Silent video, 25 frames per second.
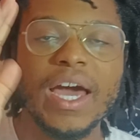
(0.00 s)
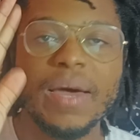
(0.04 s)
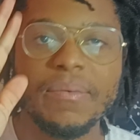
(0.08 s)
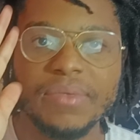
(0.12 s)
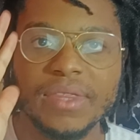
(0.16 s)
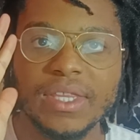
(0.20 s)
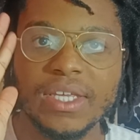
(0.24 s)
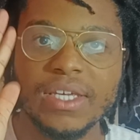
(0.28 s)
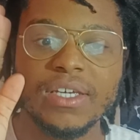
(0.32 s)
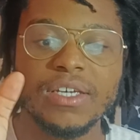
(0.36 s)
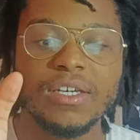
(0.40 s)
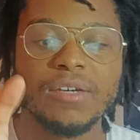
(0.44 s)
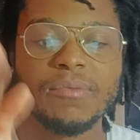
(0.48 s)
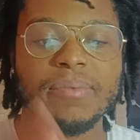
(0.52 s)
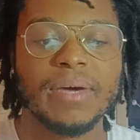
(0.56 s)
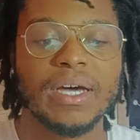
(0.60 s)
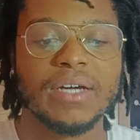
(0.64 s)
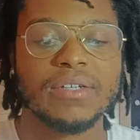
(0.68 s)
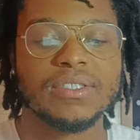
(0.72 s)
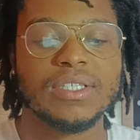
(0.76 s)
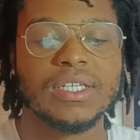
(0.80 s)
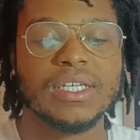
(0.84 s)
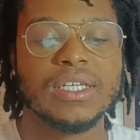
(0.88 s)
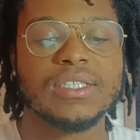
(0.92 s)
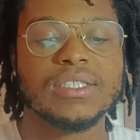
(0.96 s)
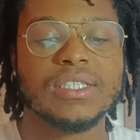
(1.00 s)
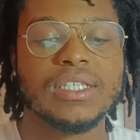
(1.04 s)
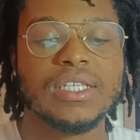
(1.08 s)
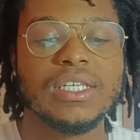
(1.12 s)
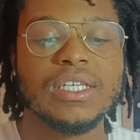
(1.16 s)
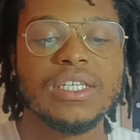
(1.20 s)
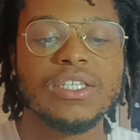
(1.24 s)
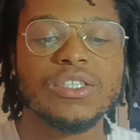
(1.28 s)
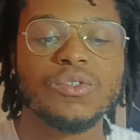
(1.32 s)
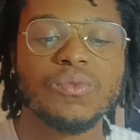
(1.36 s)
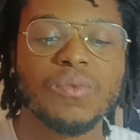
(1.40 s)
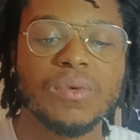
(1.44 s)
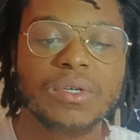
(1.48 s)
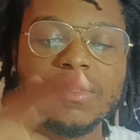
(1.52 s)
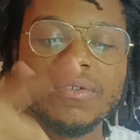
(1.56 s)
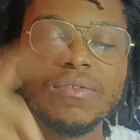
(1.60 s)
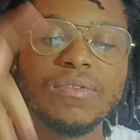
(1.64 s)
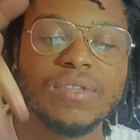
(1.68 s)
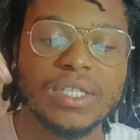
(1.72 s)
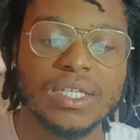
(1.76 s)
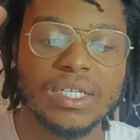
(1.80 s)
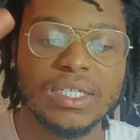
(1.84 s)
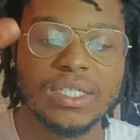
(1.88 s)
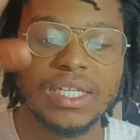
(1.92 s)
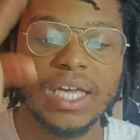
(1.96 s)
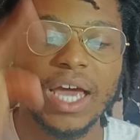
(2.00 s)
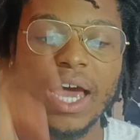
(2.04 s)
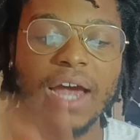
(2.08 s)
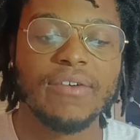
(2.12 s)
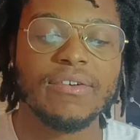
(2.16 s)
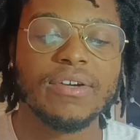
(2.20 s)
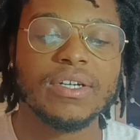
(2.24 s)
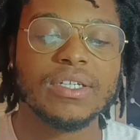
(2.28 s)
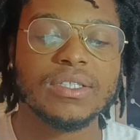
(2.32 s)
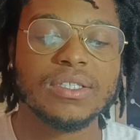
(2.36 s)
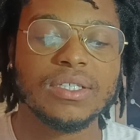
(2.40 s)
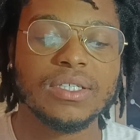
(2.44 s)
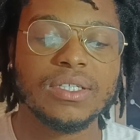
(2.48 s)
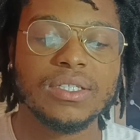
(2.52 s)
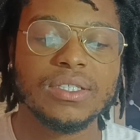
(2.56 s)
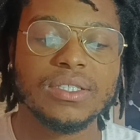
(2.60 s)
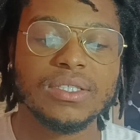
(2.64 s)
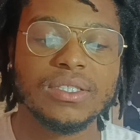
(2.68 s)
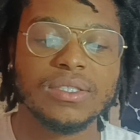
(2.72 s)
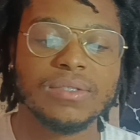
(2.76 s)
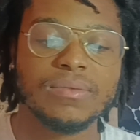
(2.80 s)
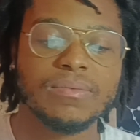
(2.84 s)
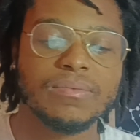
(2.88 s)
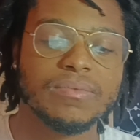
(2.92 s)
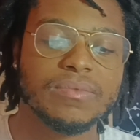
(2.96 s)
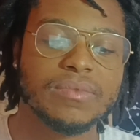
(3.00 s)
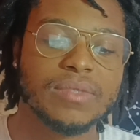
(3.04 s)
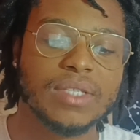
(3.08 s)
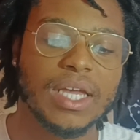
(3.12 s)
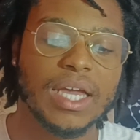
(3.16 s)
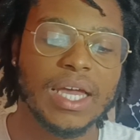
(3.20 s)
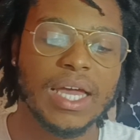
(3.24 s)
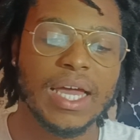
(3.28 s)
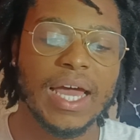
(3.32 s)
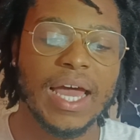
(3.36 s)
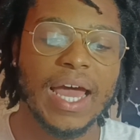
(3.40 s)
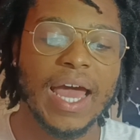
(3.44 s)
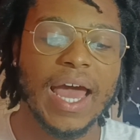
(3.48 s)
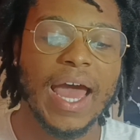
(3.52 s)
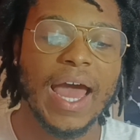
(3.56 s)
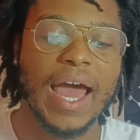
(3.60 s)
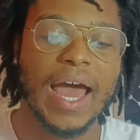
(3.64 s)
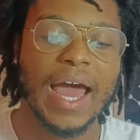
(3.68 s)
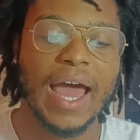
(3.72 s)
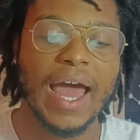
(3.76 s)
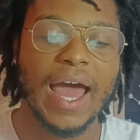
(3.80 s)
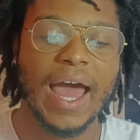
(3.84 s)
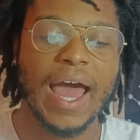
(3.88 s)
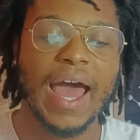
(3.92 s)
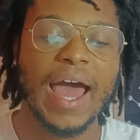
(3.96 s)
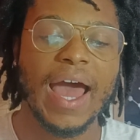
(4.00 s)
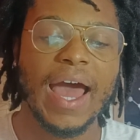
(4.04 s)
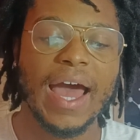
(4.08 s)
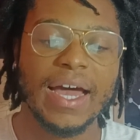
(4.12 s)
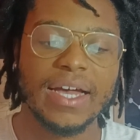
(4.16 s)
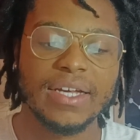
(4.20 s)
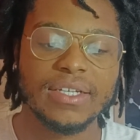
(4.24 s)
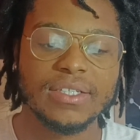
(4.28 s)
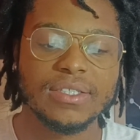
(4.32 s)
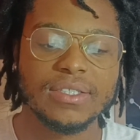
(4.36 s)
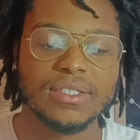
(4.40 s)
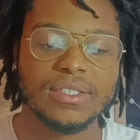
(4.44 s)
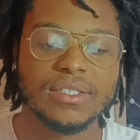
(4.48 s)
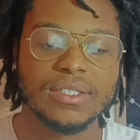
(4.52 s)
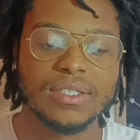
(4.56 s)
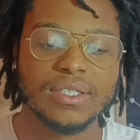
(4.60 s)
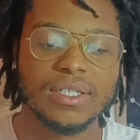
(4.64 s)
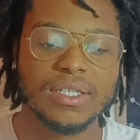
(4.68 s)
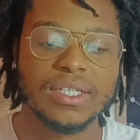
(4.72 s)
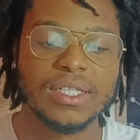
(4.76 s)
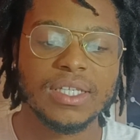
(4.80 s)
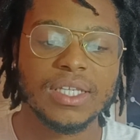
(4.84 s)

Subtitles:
I'm thinking about it is each one of these characters has